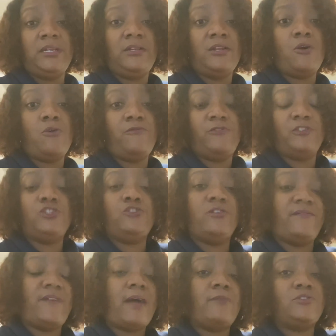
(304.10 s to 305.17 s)
know for sure
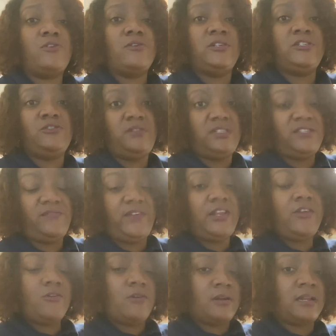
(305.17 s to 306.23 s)
if I was going to do this
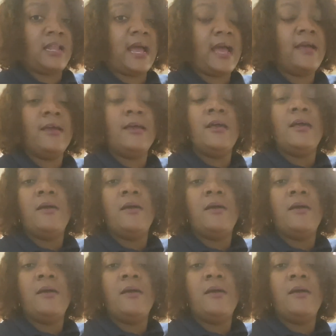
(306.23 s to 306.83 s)
video or not.